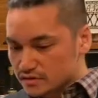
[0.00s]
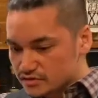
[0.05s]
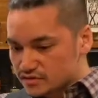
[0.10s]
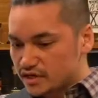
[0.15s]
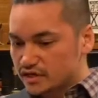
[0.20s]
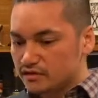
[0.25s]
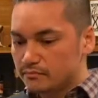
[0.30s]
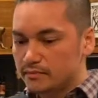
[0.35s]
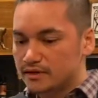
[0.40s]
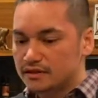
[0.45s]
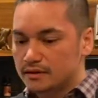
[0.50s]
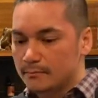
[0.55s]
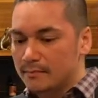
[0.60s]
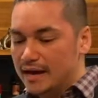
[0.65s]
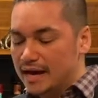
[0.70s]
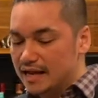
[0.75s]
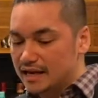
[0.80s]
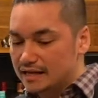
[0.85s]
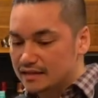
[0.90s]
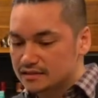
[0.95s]
try to meet the
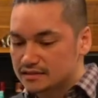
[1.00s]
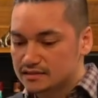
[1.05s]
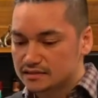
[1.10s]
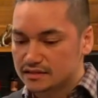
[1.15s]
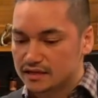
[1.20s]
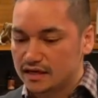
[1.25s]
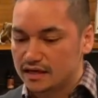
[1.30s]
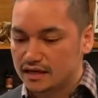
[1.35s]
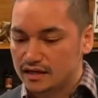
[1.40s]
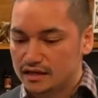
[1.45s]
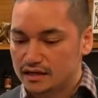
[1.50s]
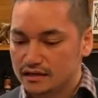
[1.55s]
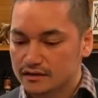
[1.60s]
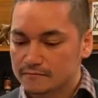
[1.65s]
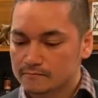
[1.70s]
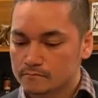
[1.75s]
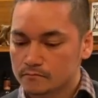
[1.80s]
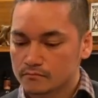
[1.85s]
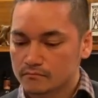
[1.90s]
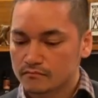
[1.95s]
balance and
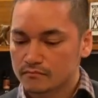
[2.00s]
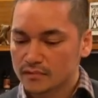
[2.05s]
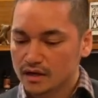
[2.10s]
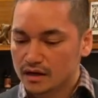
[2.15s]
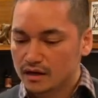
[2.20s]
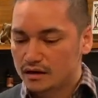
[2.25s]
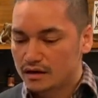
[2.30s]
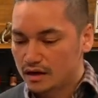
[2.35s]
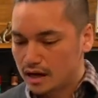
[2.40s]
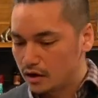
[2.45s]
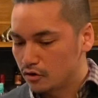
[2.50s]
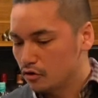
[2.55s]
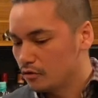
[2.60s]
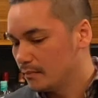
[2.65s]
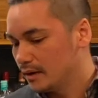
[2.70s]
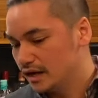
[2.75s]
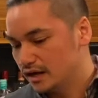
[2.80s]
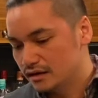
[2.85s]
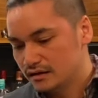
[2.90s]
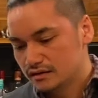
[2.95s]

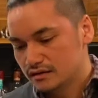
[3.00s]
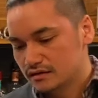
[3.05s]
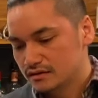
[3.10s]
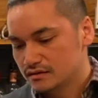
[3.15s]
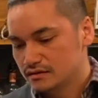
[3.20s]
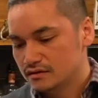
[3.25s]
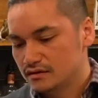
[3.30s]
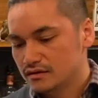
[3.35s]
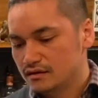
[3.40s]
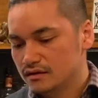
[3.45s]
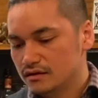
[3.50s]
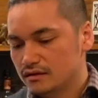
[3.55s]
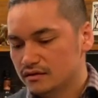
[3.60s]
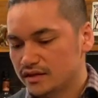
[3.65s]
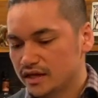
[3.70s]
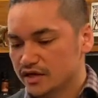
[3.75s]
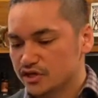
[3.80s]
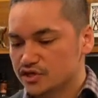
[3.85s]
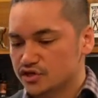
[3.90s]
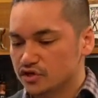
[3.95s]
aroma,
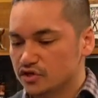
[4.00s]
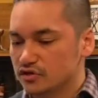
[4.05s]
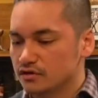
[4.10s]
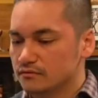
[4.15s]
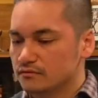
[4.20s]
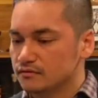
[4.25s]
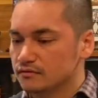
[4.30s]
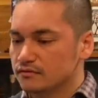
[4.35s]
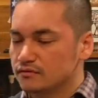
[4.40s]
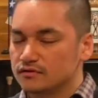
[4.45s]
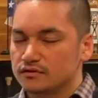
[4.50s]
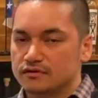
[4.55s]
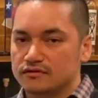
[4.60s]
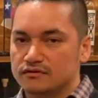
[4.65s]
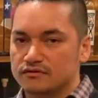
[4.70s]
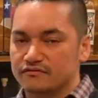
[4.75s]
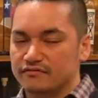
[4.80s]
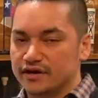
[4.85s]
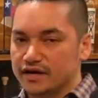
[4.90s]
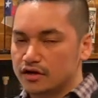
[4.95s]
texture,
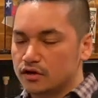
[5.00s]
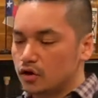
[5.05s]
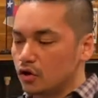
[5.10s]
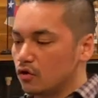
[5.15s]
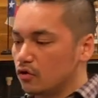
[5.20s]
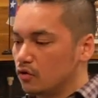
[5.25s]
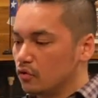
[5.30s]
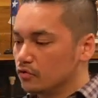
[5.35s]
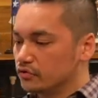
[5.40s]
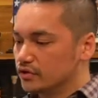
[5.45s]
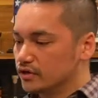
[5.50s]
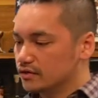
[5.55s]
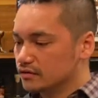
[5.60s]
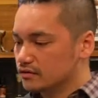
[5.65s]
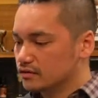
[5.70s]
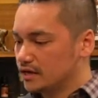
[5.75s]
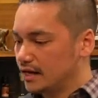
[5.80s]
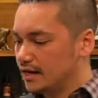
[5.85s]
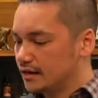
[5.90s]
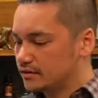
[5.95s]
very cold
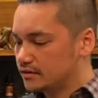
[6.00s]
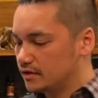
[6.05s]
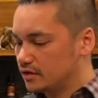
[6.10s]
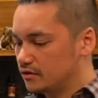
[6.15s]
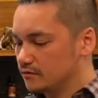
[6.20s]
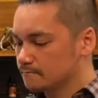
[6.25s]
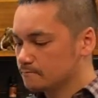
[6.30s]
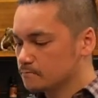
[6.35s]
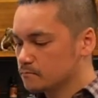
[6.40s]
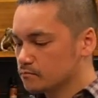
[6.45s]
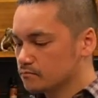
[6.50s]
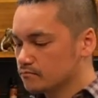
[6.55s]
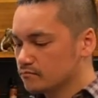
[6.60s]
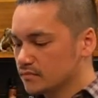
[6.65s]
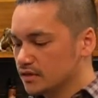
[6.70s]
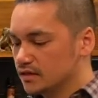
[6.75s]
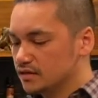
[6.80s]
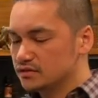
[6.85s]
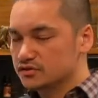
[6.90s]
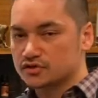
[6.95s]
cocktail.
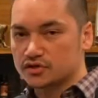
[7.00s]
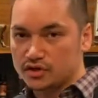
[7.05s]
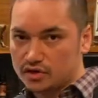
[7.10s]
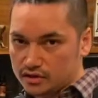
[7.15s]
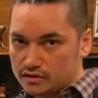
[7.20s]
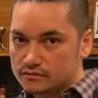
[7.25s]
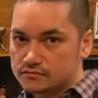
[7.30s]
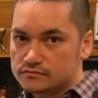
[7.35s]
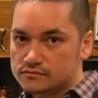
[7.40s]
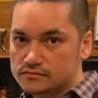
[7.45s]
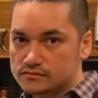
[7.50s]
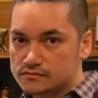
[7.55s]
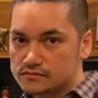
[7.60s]
It's good.